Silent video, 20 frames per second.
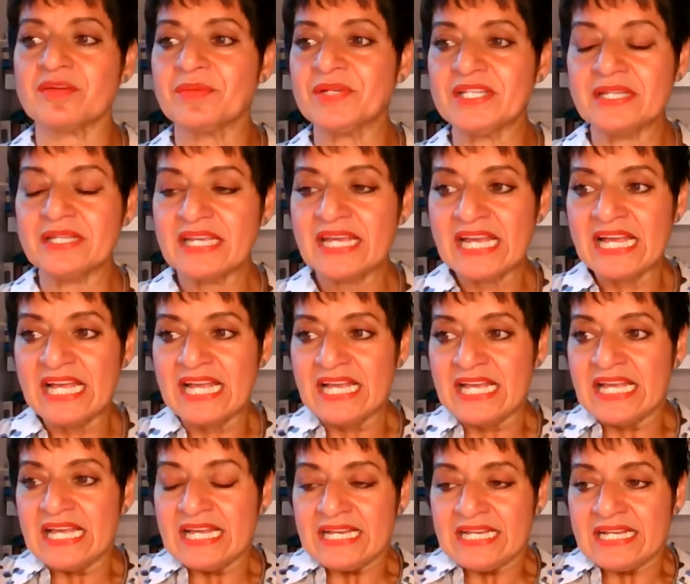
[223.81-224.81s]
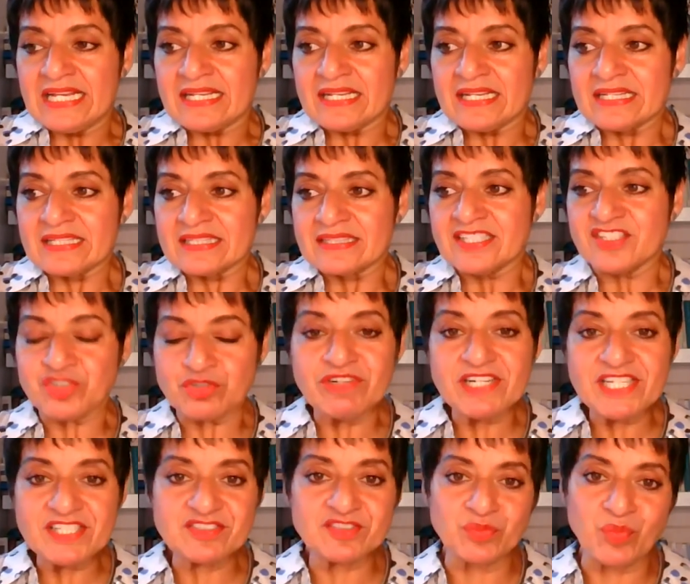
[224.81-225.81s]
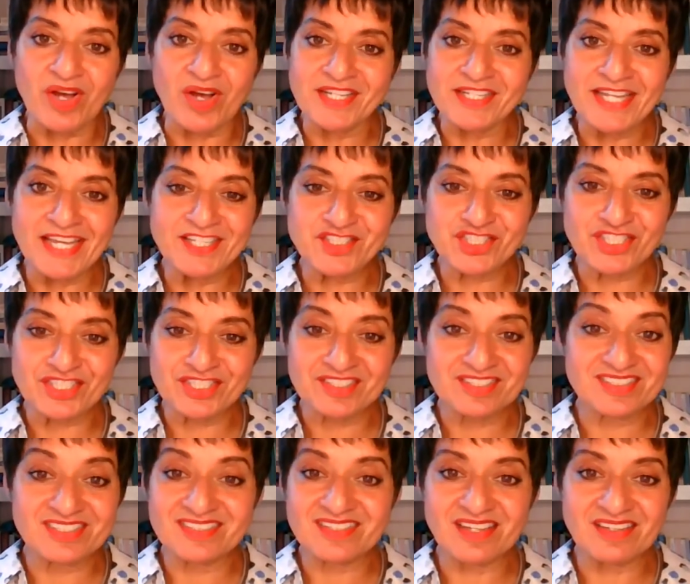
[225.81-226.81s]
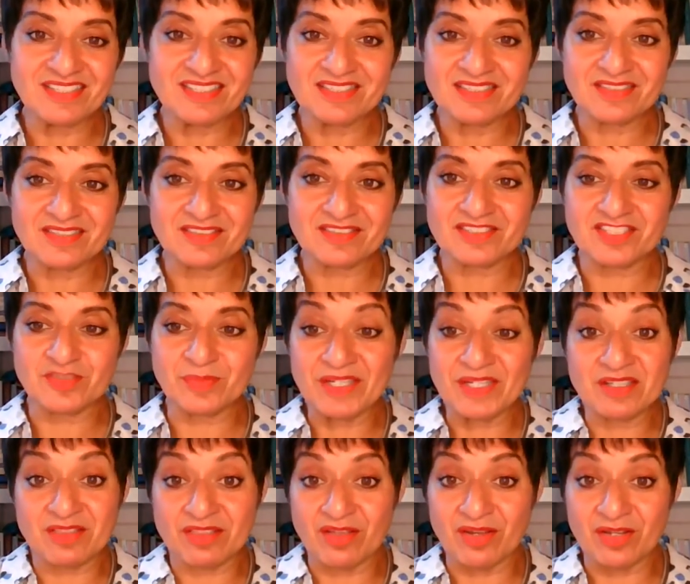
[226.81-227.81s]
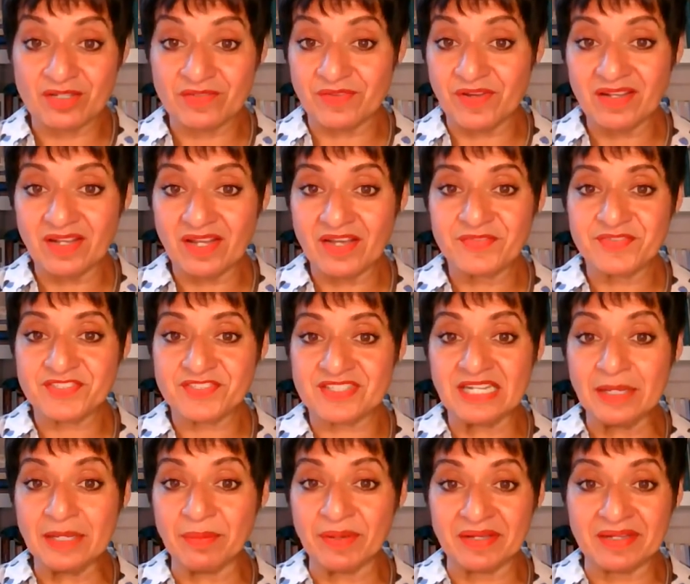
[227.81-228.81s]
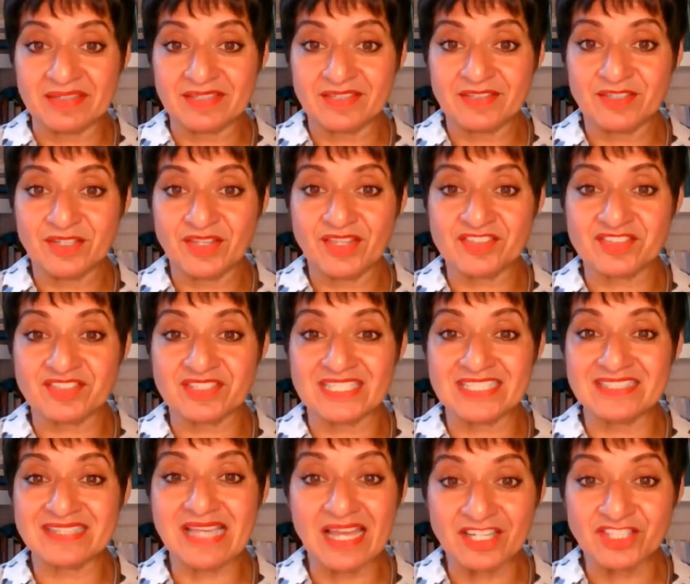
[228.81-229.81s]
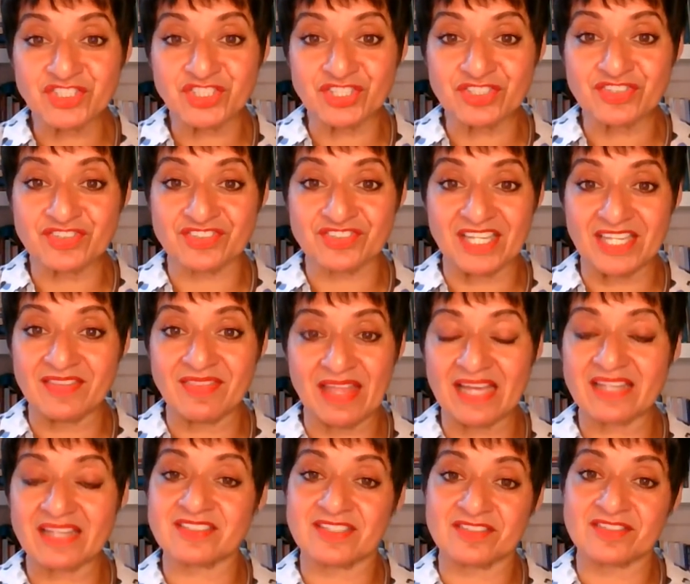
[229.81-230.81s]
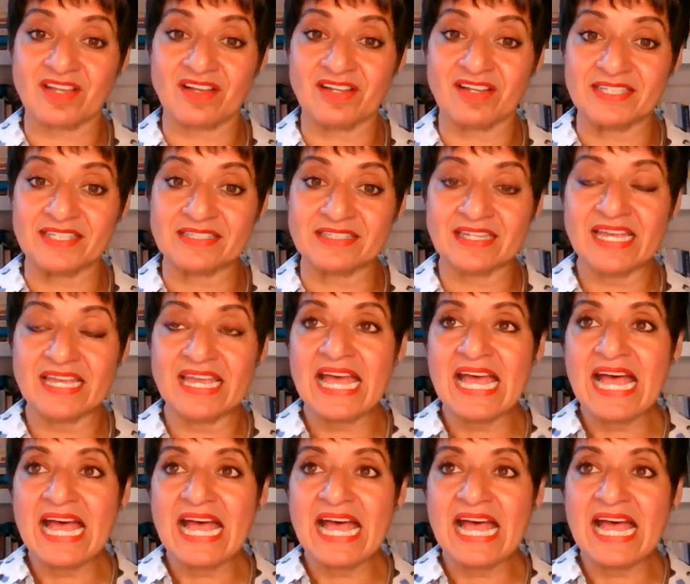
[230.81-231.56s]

I mean, there's a reason why nature has designed us to spend a third of our lives sleeping. You know, there's an intelligence in that design.